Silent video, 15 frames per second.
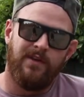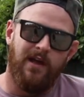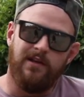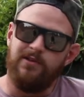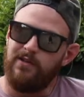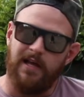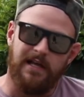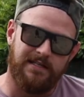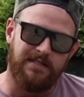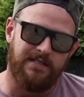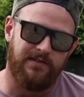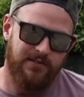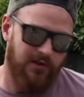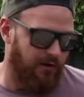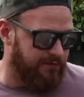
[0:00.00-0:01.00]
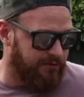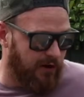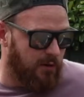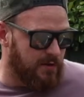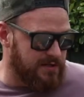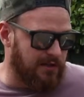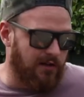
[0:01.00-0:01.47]
And you guys get to sort of
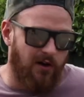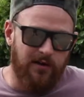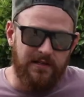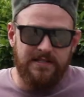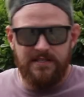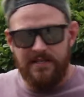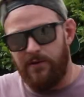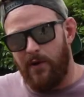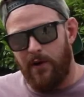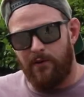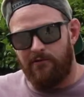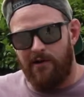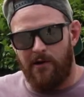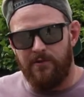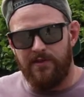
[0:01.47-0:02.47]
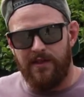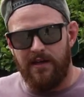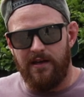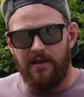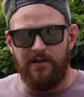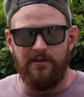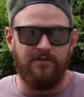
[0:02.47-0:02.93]
follow us along and see where we're at with
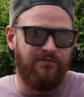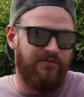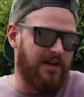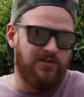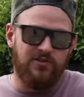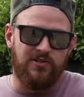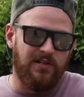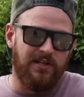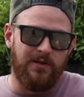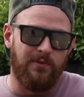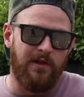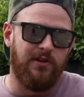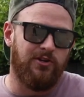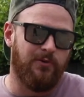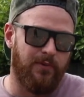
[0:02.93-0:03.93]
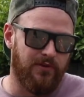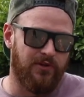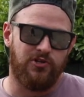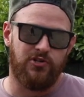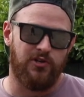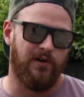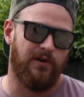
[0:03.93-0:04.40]
it and eventually we'll end up at the
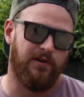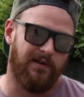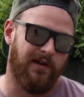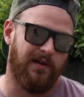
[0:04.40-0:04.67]
show